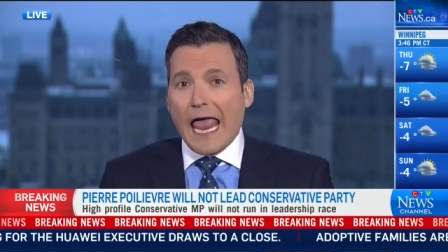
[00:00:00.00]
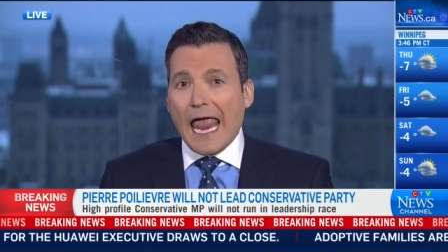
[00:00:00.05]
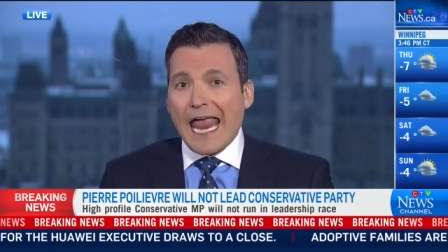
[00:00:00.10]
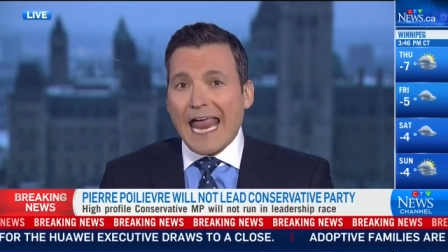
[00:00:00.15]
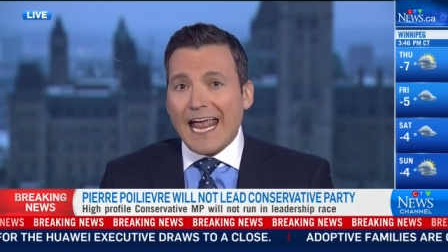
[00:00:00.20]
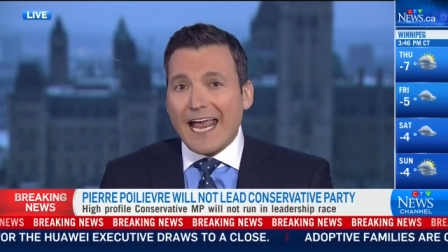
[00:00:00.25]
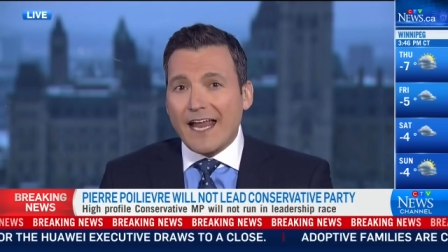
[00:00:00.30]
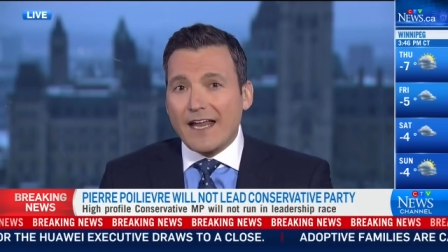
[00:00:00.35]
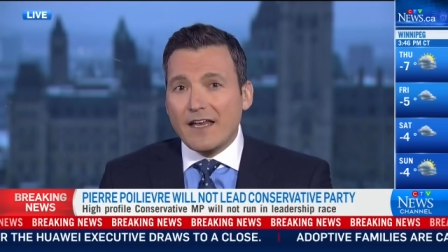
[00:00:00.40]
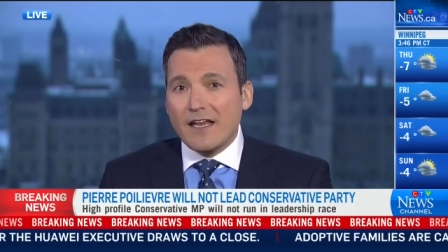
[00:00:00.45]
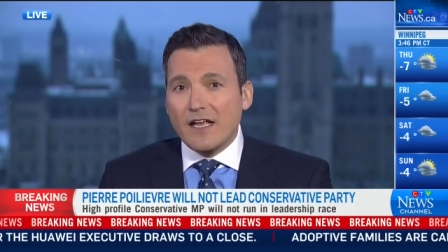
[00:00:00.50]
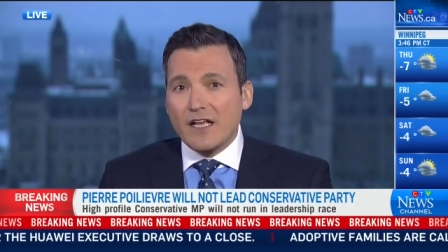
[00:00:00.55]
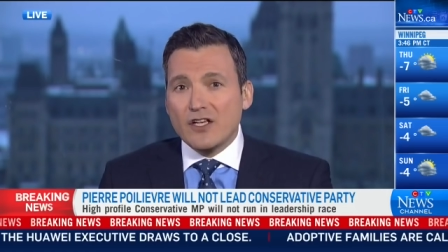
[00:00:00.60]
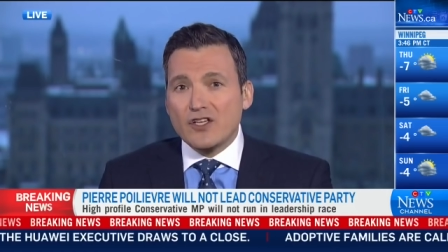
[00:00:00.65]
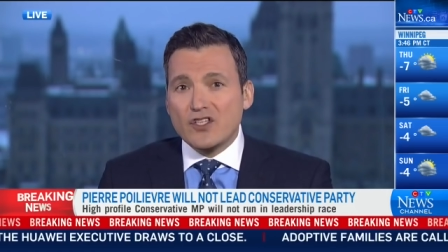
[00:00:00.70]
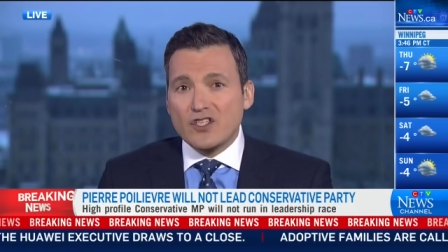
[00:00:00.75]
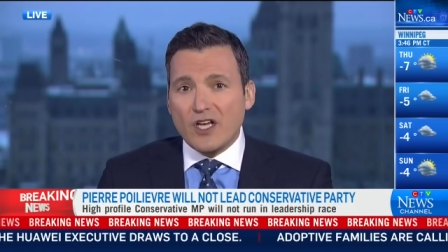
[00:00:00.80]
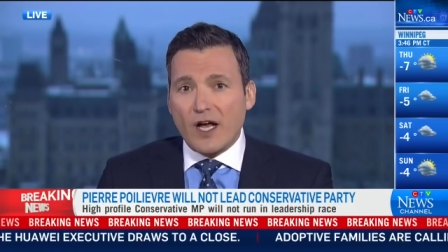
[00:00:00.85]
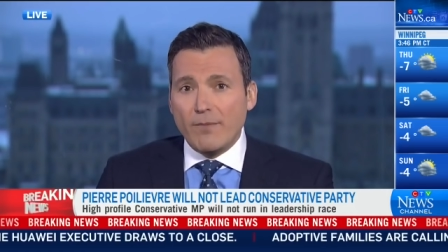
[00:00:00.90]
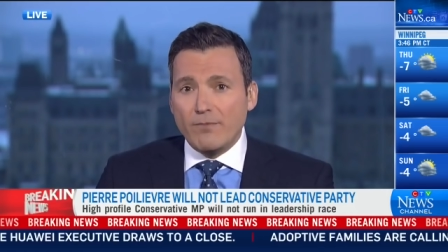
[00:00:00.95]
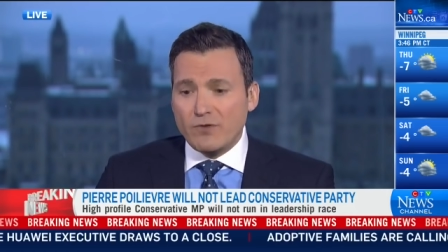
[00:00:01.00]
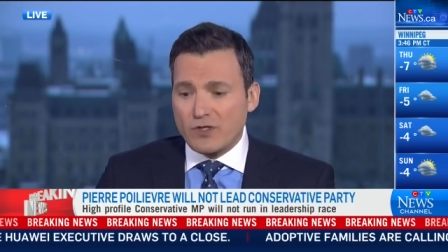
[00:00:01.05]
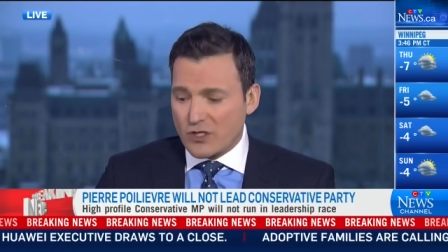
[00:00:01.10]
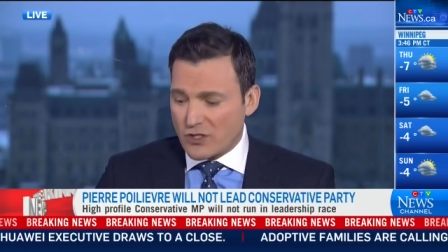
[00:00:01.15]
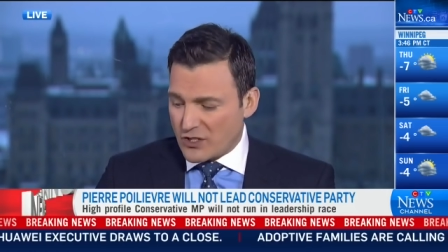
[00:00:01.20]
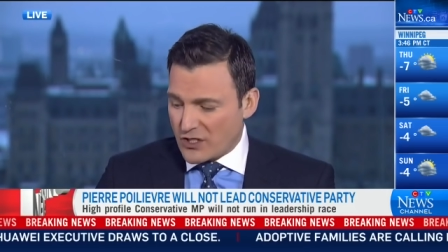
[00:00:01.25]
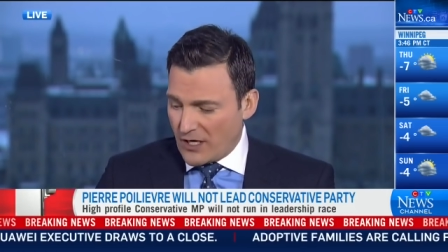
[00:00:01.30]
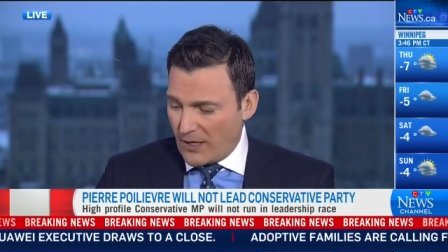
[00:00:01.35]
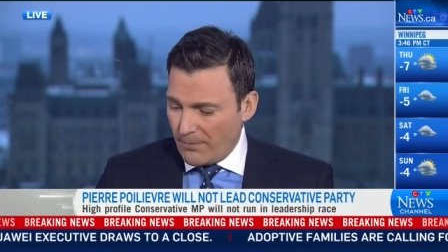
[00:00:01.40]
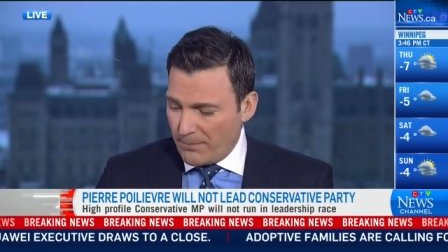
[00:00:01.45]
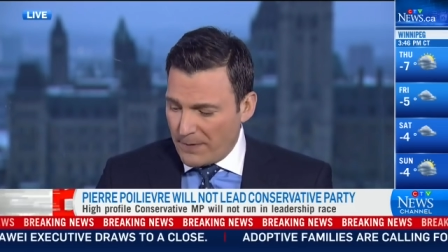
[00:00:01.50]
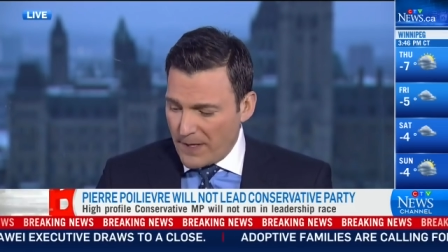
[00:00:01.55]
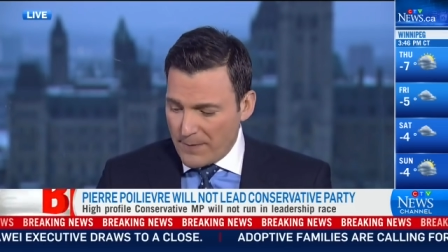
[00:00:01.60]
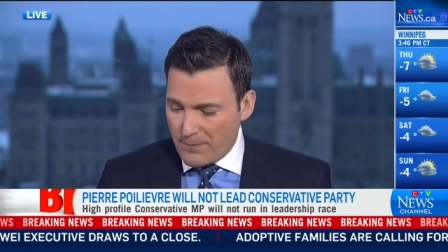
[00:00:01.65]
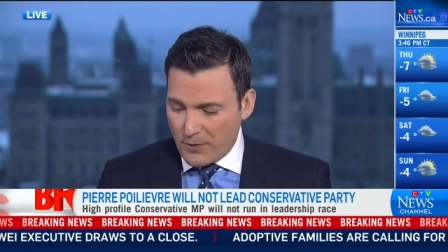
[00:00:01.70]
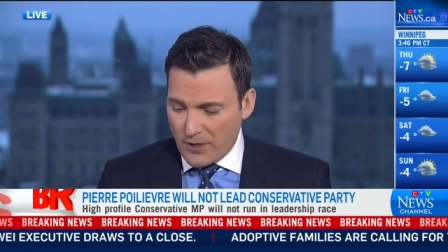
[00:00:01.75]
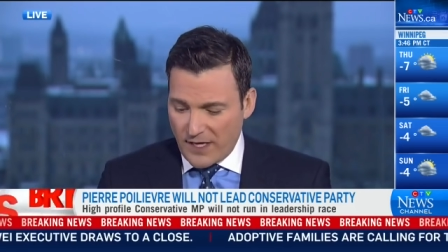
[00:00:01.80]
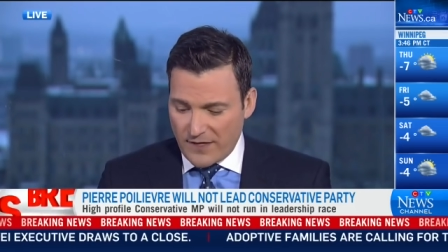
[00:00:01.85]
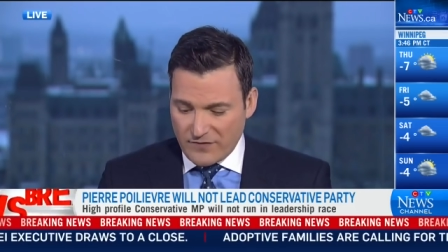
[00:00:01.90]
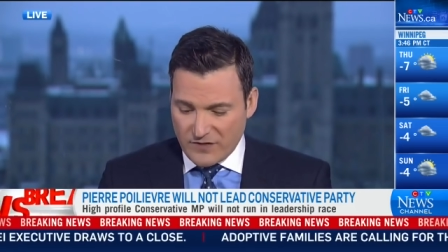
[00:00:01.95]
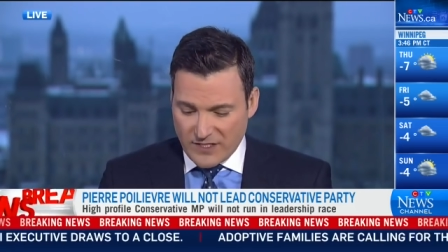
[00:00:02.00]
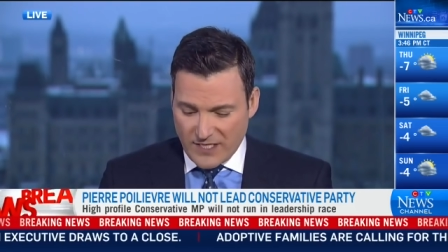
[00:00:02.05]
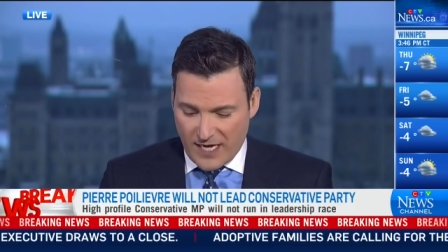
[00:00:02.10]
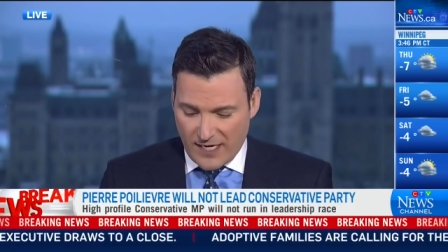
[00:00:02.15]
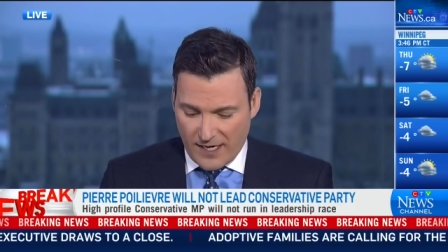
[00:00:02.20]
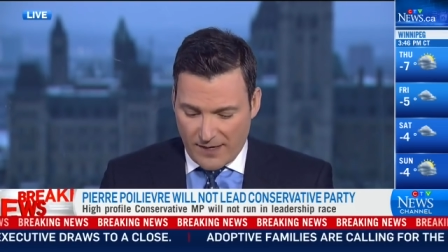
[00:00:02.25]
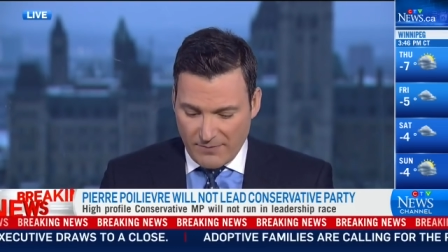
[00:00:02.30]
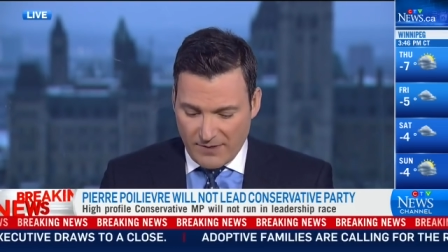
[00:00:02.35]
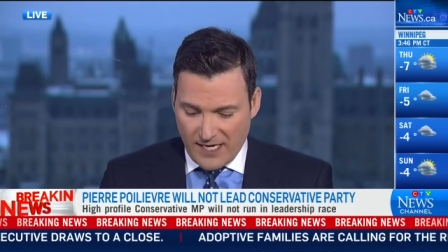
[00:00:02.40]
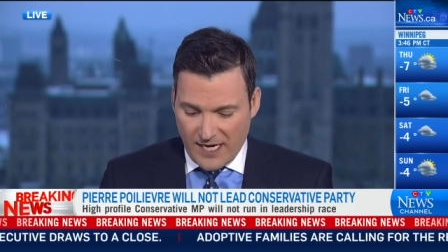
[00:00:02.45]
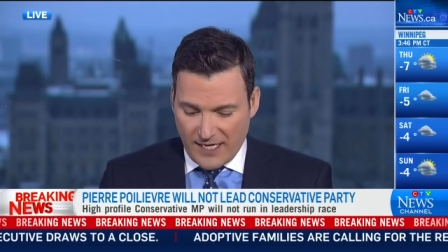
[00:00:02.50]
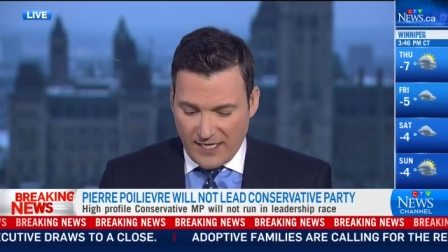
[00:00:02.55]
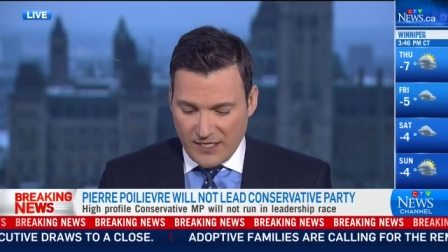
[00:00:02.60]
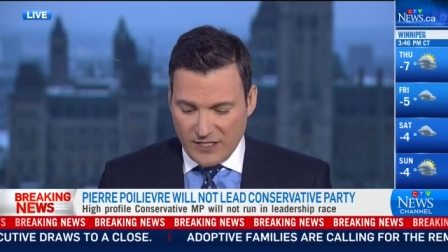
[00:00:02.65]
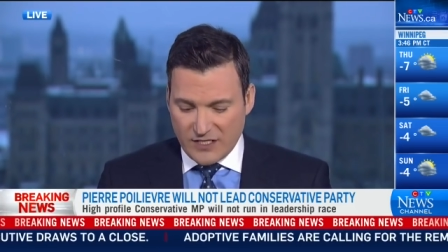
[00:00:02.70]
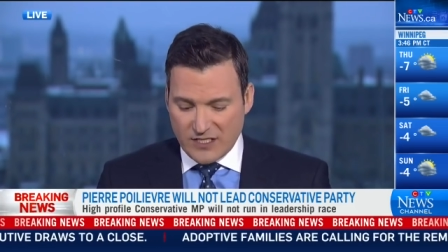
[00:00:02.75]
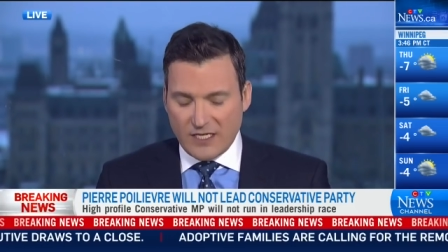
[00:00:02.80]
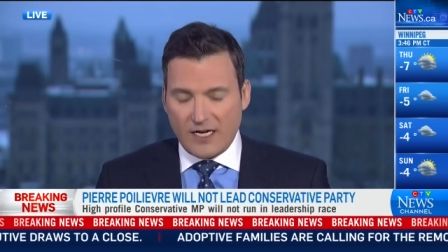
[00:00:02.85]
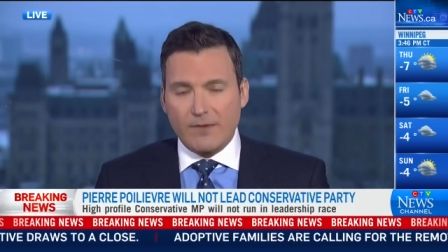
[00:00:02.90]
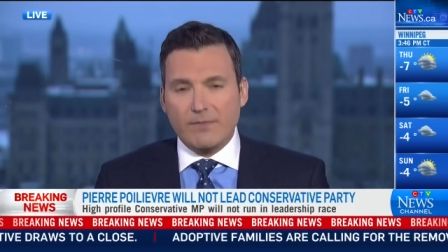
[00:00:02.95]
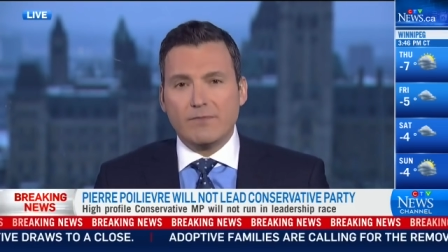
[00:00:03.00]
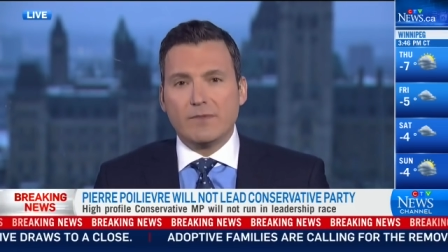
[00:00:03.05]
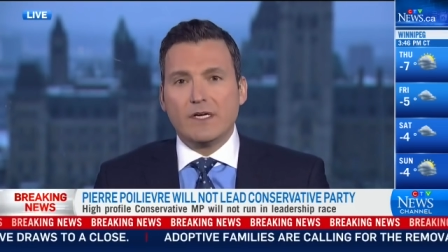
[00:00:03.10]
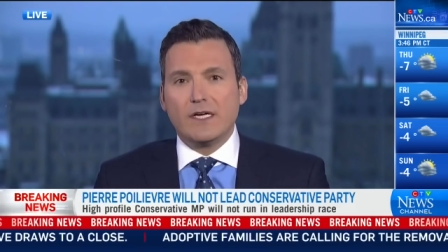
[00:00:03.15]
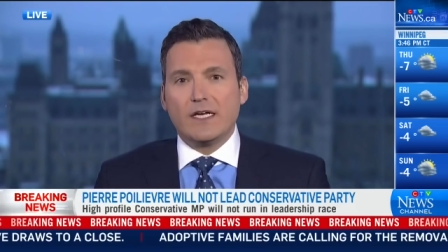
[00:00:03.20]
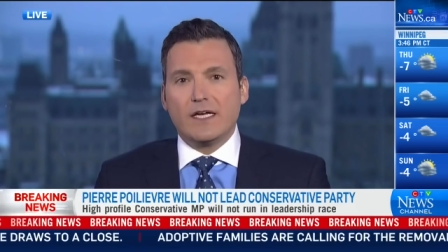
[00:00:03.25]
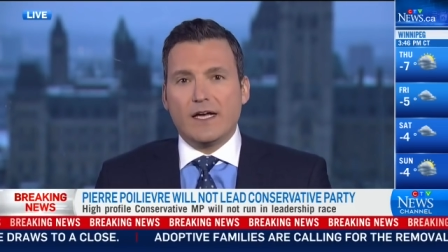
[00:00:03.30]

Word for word: and some some people have said, "I'm getting some."